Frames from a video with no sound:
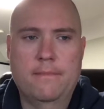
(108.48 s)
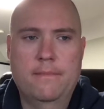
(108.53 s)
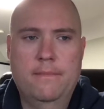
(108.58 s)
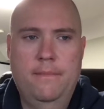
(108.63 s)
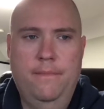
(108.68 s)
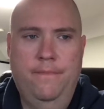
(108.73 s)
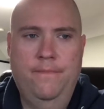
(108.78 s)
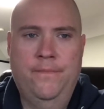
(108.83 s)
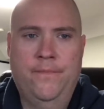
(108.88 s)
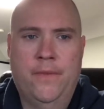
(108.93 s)

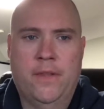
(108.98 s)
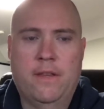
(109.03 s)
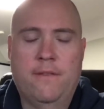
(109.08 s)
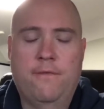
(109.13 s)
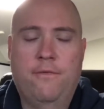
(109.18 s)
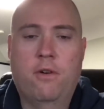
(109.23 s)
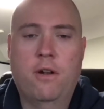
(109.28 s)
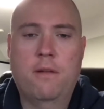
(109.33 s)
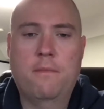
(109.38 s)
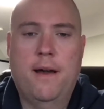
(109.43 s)
It's
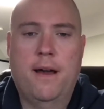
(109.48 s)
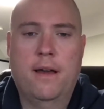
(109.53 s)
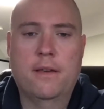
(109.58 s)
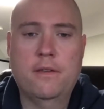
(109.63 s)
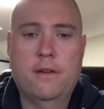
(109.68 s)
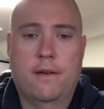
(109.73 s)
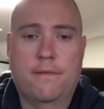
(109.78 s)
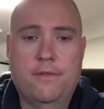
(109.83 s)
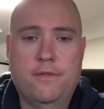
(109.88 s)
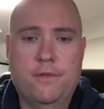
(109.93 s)
40 miles
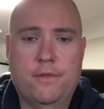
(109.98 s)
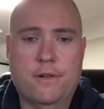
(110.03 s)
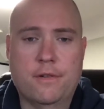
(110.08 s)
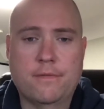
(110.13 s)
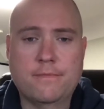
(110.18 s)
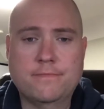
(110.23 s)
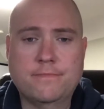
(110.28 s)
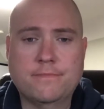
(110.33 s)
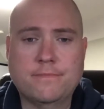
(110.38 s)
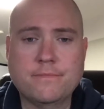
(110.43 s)
offshore,
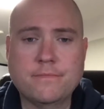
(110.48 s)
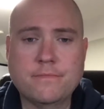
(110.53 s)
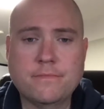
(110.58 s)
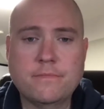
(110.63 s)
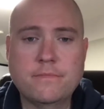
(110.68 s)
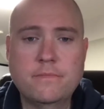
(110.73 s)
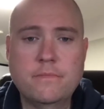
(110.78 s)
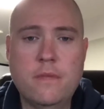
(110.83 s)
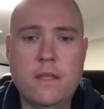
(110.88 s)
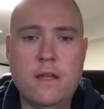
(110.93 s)

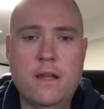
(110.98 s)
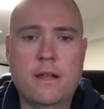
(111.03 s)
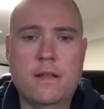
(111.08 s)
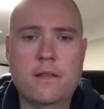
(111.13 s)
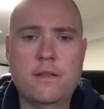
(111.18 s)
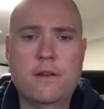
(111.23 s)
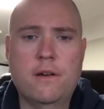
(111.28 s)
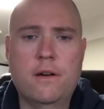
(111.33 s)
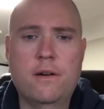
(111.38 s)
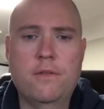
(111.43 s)
and
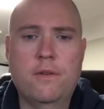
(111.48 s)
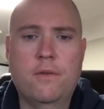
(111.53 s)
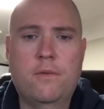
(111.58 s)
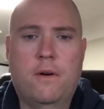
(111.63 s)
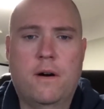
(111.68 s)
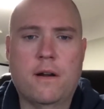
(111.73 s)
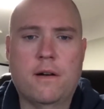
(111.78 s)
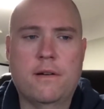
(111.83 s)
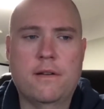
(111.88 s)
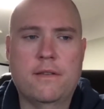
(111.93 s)
so the
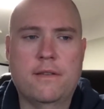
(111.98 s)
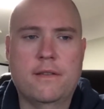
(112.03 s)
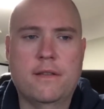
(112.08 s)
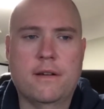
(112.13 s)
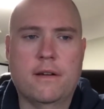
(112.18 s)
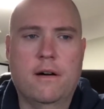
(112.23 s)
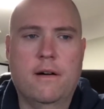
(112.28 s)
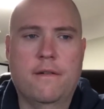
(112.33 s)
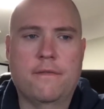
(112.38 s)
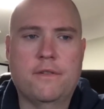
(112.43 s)
water is in the
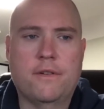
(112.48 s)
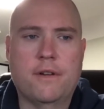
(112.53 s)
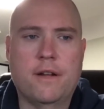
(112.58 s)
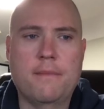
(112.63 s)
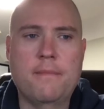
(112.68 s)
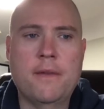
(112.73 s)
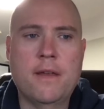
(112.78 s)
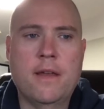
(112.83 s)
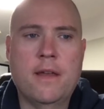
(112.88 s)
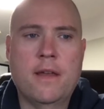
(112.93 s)
Gulf Stream.
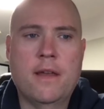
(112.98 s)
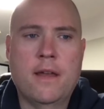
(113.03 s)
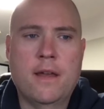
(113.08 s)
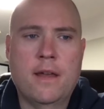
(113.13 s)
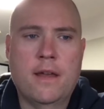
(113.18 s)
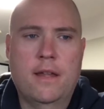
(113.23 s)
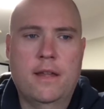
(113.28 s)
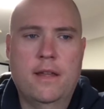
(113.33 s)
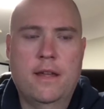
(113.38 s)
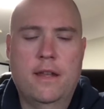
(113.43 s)

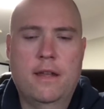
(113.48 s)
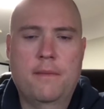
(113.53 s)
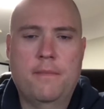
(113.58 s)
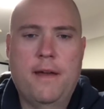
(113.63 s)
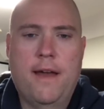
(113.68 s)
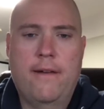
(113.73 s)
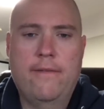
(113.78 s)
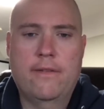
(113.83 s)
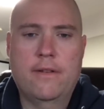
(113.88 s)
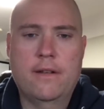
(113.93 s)
And you end up
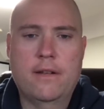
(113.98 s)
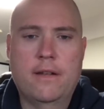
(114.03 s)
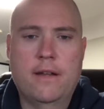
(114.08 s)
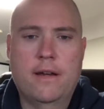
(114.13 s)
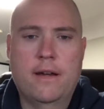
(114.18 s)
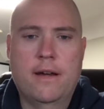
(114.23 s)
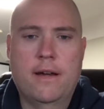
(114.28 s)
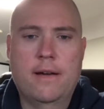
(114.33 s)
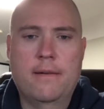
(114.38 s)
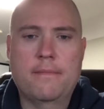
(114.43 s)
having
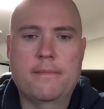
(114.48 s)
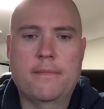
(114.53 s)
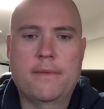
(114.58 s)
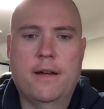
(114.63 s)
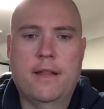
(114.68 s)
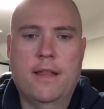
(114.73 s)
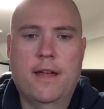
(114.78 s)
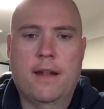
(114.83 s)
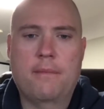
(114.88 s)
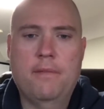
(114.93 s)
a
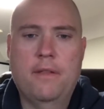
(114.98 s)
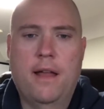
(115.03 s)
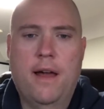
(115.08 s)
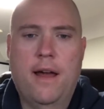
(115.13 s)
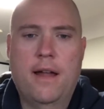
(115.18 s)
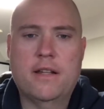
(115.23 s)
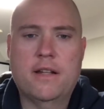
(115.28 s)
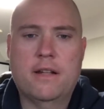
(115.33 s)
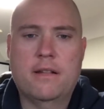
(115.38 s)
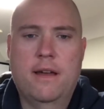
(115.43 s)
lot of
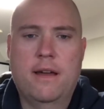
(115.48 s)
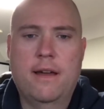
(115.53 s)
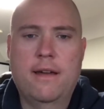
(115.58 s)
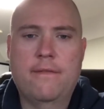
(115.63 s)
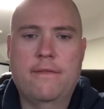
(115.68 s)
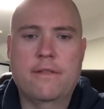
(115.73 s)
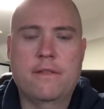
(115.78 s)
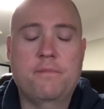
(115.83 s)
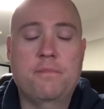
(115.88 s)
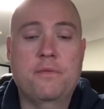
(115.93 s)
pelagic life. It's
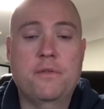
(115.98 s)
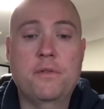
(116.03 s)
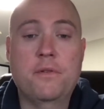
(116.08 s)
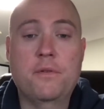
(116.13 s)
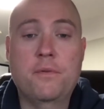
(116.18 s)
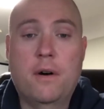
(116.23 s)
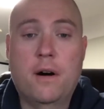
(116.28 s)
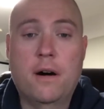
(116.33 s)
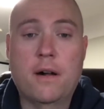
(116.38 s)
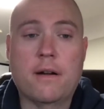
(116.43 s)
blue
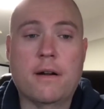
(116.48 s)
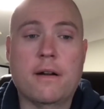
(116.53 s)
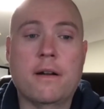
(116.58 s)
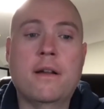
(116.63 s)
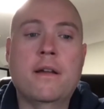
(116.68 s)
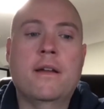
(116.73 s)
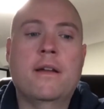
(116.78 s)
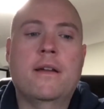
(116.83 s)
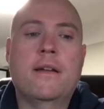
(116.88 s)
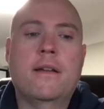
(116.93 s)
water,
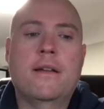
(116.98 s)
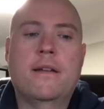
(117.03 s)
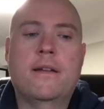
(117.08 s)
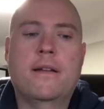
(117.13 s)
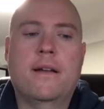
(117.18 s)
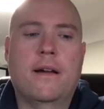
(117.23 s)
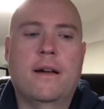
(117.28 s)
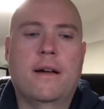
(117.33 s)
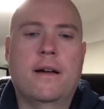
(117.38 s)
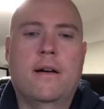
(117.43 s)

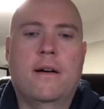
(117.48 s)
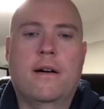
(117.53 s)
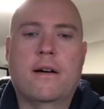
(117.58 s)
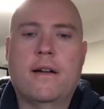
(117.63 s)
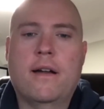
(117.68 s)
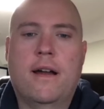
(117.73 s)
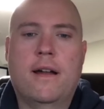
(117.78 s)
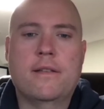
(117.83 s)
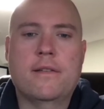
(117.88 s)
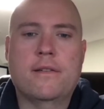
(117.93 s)
all
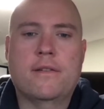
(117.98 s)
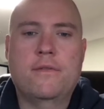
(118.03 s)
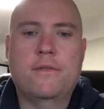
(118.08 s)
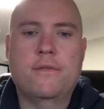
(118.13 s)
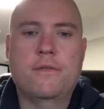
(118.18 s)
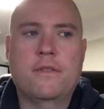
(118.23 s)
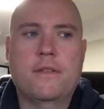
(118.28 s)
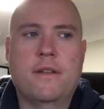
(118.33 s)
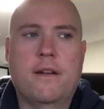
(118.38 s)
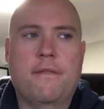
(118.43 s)
kinds of cool
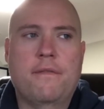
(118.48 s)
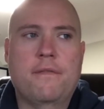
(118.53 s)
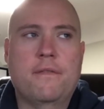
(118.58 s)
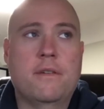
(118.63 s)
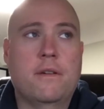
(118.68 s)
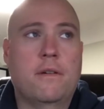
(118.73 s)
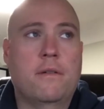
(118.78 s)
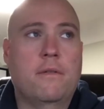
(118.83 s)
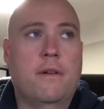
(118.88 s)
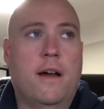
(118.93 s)
stuff.
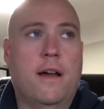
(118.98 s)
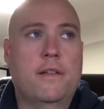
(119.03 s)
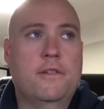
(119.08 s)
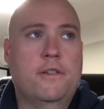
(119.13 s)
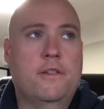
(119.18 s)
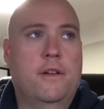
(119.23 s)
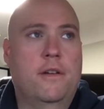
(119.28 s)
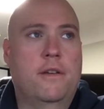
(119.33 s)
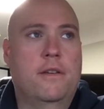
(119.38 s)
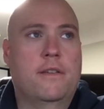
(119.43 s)
So I'll show
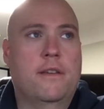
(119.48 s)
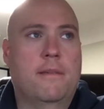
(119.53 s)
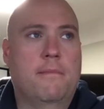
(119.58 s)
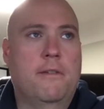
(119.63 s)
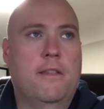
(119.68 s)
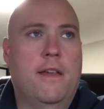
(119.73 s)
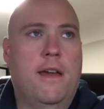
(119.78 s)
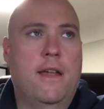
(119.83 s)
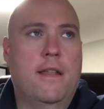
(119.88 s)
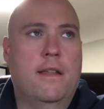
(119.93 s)
you some of
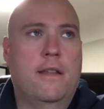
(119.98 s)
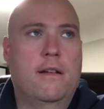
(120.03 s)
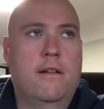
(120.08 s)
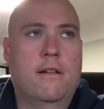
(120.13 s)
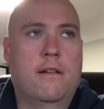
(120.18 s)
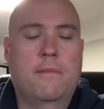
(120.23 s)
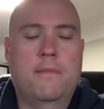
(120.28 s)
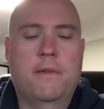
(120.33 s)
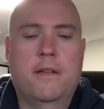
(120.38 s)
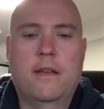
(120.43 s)
that here in a
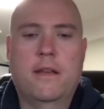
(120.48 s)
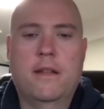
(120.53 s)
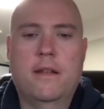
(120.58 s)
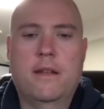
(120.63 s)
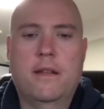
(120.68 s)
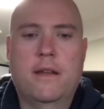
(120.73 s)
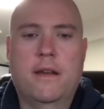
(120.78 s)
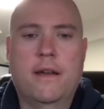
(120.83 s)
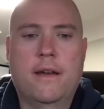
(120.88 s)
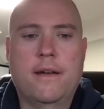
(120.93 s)
minute
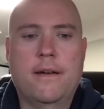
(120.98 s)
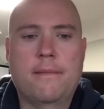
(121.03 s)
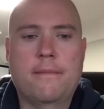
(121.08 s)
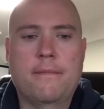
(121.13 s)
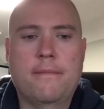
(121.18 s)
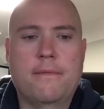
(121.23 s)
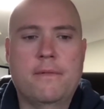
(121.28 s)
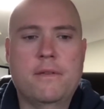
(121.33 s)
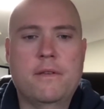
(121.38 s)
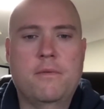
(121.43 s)

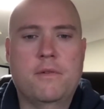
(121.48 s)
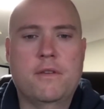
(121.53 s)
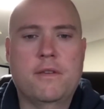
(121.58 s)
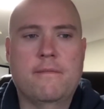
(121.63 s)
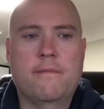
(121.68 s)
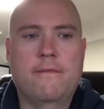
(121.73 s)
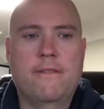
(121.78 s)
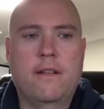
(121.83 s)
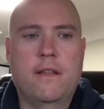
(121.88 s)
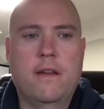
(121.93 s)
with some
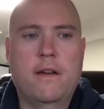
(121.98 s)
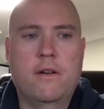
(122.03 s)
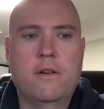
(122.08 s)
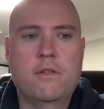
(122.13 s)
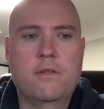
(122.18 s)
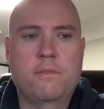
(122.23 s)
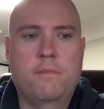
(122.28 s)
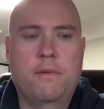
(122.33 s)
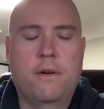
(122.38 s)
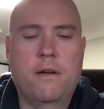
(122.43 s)
videos,
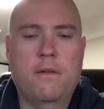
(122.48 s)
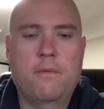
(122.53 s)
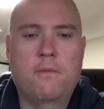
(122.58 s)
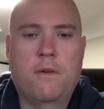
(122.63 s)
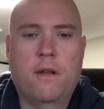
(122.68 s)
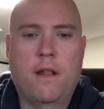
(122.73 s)
but what I